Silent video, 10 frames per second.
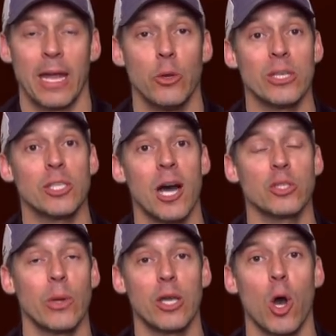and you can
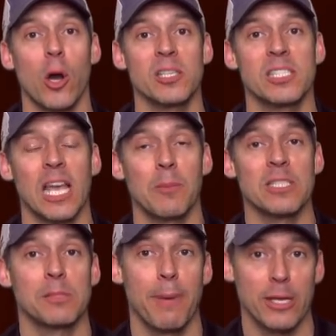talk to a car
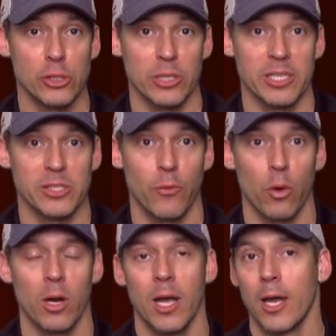segment specialist
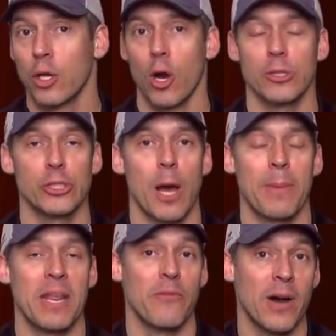for car
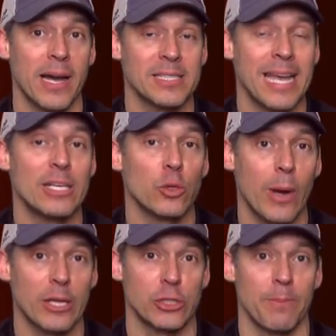shopping advice and
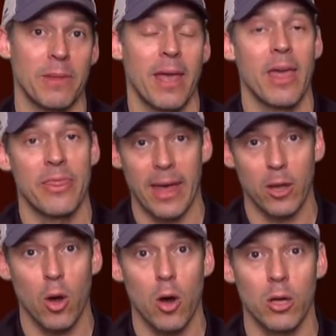direction. That
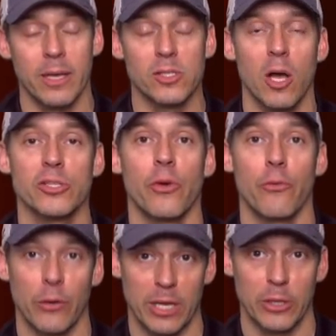call is also
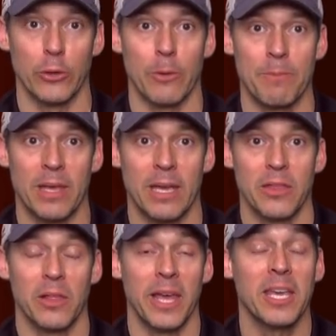free to you.
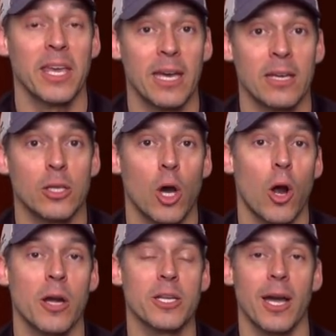The link again,
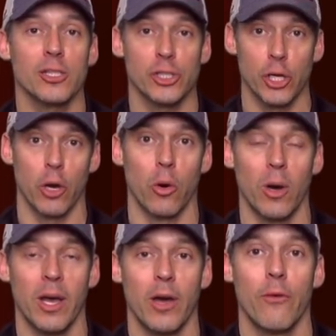
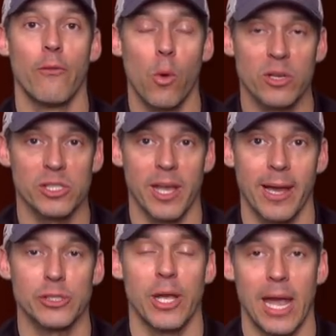
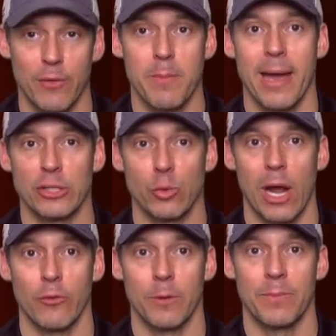
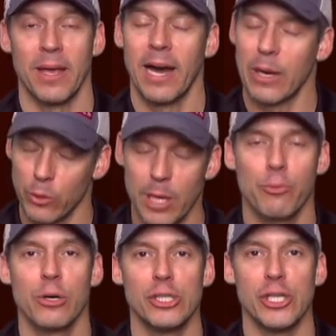car.show/everymandriver. I'd really
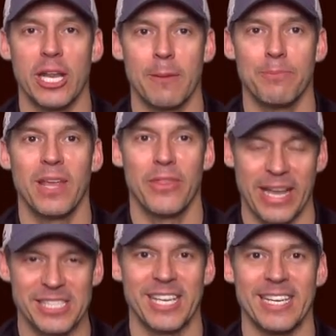appreciate it.
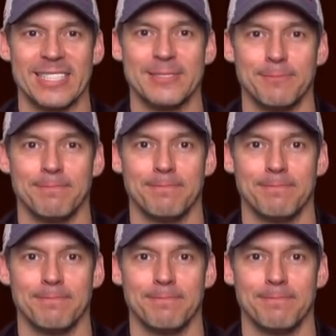Thanks again.